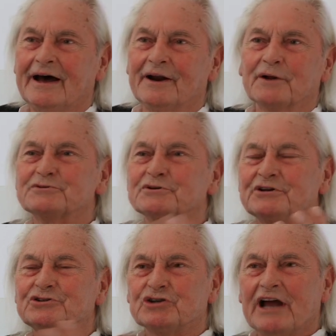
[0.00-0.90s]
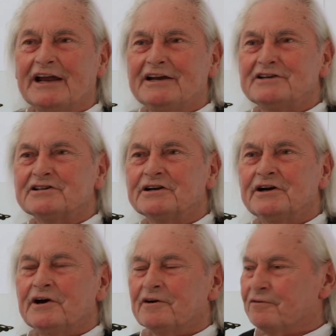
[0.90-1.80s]
And also the change
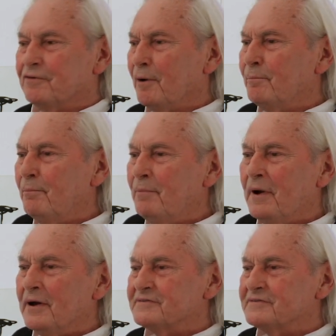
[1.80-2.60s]
from